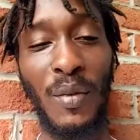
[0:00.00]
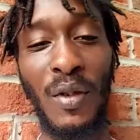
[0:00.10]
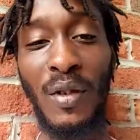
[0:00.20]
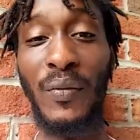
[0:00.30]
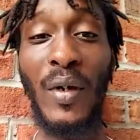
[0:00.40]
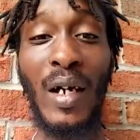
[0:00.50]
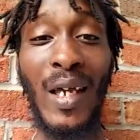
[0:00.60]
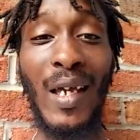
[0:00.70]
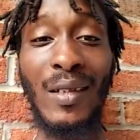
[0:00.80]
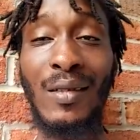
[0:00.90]
because of our
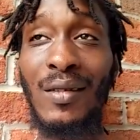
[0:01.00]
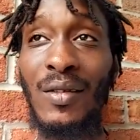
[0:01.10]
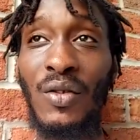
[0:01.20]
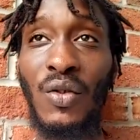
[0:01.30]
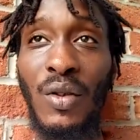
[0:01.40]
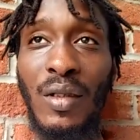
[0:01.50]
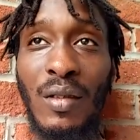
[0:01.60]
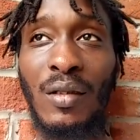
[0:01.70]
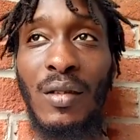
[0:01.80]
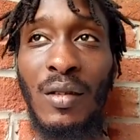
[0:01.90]
actions and
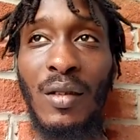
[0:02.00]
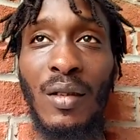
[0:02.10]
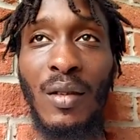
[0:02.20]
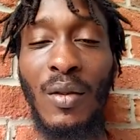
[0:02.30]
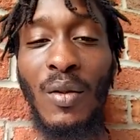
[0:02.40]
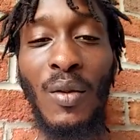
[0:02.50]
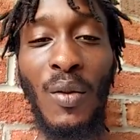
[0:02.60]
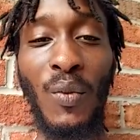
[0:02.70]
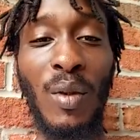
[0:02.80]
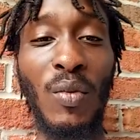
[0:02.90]
choices,
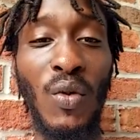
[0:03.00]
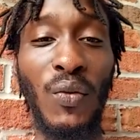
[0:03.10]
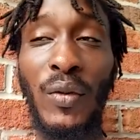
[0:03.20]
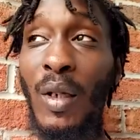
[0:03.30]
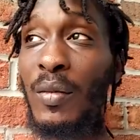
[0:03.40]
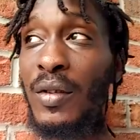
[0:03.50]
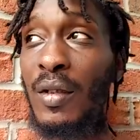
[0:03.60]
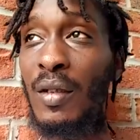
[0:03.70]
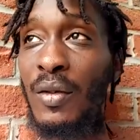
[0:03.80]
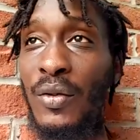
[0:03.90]
we moved up the
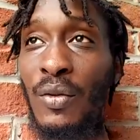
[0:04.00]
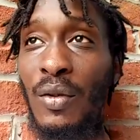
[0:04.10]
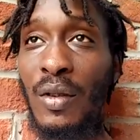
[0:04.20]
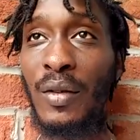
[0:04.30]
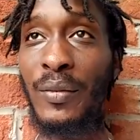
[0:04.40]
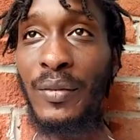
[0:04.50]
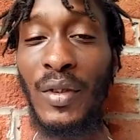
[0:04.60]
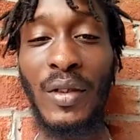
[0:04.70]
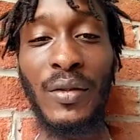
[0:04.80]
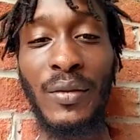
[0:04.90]
scale to
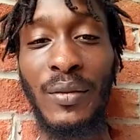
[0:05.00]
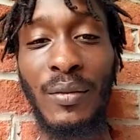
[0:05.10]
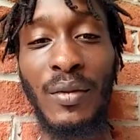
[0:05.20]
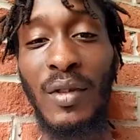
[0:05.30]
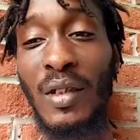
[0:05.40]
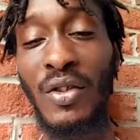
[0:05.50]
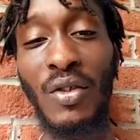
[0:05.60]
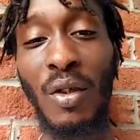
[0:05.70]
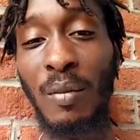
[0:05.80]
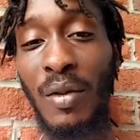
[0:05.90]
a, a C
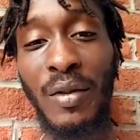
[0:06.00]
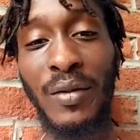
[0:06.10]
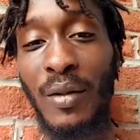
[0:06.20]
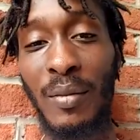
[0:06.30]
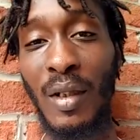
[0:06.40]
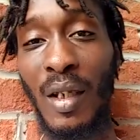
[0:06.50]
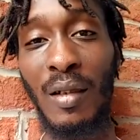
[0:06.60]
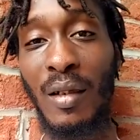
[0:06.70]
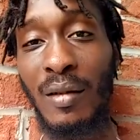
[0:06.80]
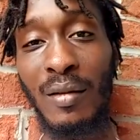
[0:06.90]
sharp or something
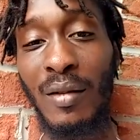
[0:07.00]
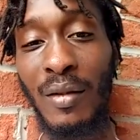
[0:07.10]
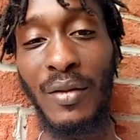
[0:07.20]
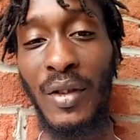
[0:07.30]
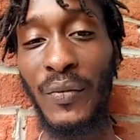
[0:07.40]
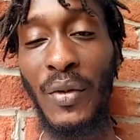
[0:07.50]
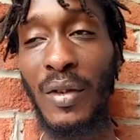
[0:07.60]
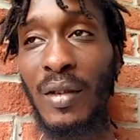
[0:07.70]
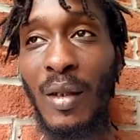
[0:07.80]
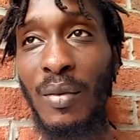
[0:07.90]
like that, you know, just for
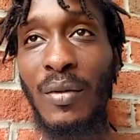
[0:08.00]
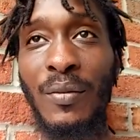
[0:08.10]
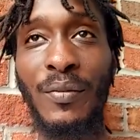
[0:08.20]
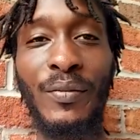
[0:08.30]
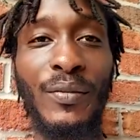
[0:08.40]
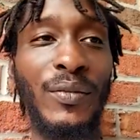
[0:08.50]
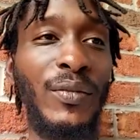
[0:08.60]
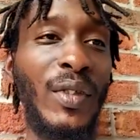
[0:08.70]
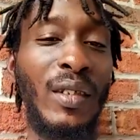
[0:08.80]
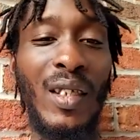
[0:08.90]
example.
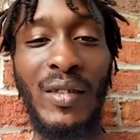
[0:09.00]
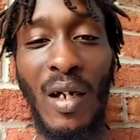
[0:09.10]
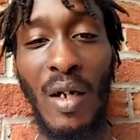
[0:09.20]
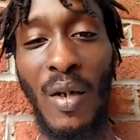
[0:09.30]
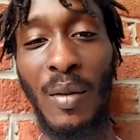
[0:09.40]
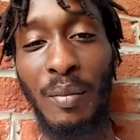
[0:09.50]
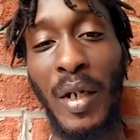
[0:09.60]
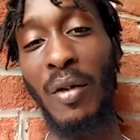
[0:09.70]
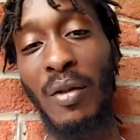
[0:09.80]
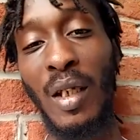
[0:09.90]
That's how I'm
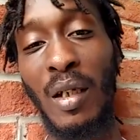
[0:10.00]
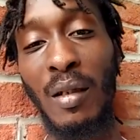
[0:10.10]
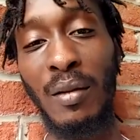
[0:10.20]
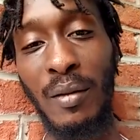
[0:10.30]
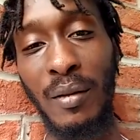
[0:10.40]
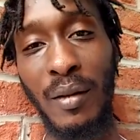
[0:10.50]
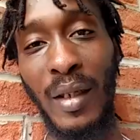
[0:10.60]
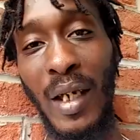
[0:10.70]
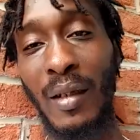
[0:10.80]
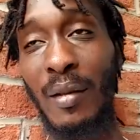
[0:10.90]
parallel
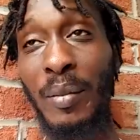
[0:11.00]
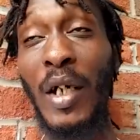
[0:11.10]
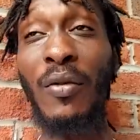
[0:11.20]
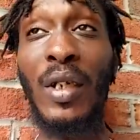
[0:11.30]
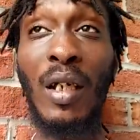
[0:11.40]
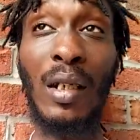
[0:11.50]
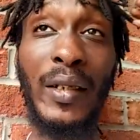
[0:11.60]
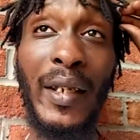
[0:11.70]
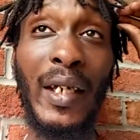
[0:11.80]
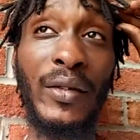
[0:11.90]
that
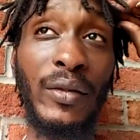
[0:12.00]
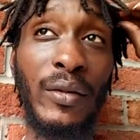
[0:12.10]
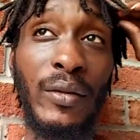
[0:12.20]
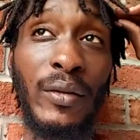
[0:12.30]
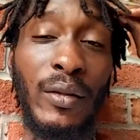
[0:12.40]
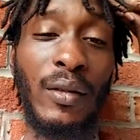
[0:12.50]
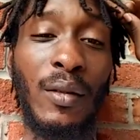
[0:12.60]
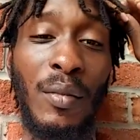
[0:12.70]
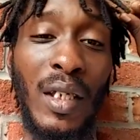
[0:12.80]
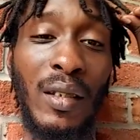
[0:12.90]
paralleling that to
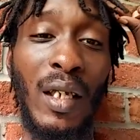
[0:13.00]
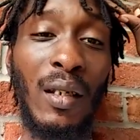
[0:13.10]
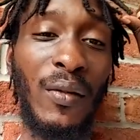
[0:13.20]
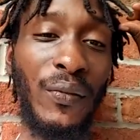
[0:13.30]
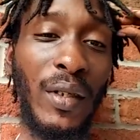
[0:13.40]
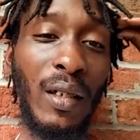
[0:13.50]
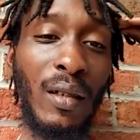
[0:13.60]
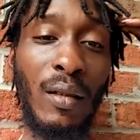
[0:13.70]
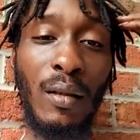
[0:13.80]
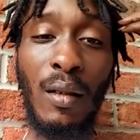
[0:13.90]
the Mandela
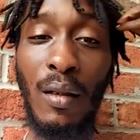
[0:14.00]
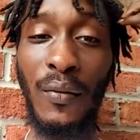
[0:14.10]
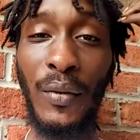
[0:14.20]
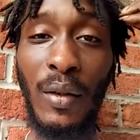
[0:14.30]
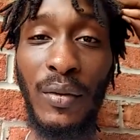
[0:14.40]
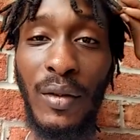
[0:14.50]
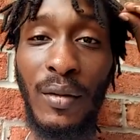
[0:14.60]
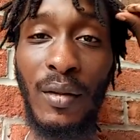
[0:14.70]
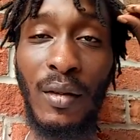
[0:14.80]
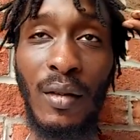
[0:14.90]
effect and the lower frequency.